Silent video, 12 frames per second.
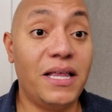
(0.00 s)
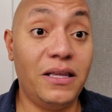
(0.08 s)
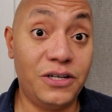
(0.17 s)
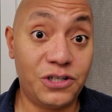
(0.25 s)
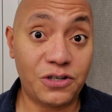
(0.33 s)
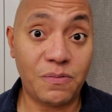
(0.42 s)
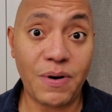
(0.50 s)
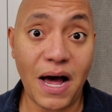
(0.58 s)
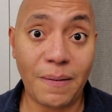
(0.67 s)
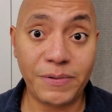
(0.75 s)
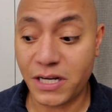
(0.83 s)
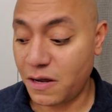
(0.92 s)
Lindstrom
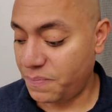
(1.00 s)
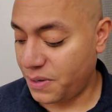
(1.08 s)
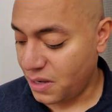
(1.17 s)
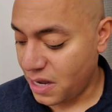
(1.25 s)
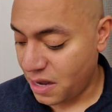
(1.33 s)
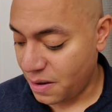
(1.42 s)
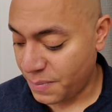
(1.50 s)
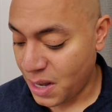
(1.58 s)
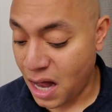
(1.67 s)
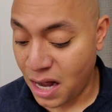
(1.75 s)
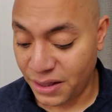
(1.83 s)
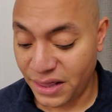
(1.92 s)
popped up
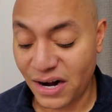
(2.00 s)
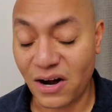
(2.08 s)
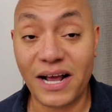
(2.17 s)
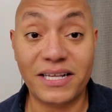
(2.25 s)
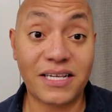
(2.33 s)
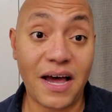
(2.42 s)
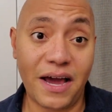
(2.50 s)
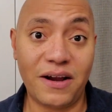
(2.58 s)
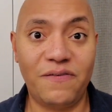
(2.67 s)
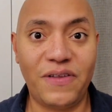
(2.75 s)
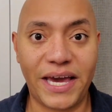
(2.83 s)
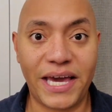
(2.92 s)
on there as kind
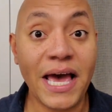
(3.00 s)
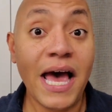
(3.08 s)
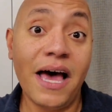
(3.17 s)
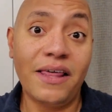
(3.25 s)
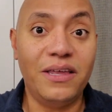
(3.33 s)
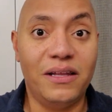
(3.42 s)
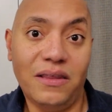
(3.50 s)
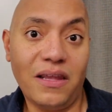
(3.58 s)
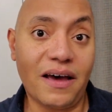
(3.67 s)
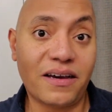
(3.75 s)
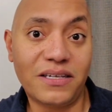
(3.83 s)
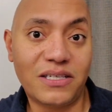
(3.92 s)
of like the
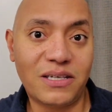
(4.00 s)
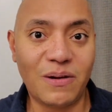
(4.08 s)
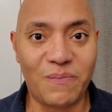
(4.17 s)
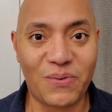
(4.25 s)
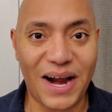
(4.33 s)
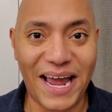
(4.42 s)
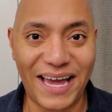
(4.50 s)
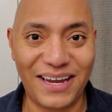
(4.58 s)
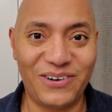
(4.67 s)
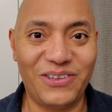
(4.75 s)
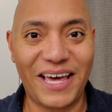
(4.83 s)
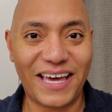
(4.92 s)
luxe
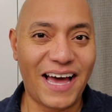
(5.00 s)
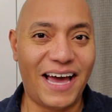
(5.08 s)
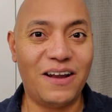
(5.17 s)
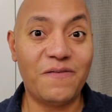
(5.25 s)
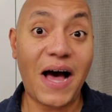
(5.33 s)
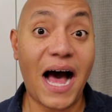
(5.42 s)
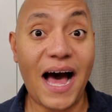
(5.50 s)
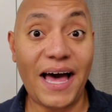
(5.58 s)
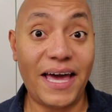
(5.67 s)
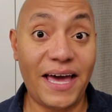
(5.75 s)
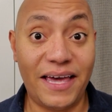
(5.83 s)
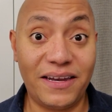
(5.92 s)
brand, or that kind of
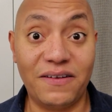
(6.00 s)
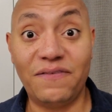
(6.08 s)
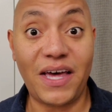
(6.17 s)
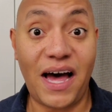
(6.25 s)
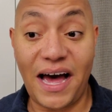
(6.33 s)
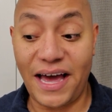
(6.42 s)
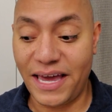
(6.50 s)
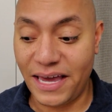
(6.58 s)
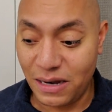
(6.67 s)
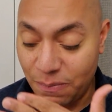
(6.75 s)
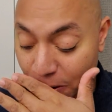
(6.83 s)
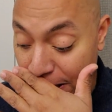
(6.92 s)
high end of the high
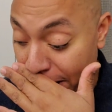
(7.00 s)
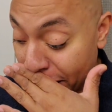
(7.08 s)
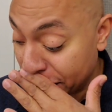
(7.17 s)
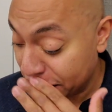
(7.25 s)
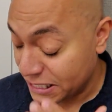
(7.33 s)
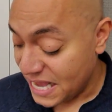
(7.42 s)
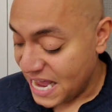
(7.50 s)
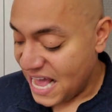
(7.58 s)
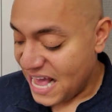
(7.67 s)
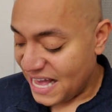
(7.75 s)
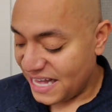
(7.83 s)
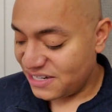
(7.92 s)
end brand.
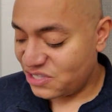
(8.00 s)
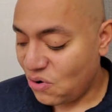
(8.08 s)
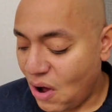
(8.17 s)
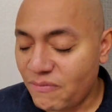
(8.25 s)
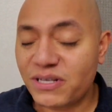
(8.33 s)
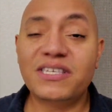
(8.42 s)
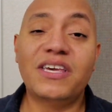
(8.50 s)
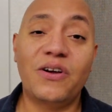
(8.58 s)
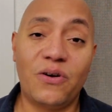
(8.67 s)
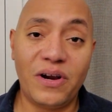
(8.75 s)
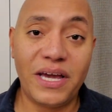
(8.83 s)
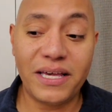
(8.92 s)
And so I was
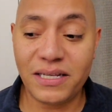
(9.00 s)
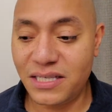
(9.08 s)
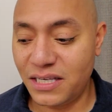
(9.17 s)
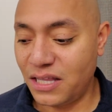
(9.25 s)
curious.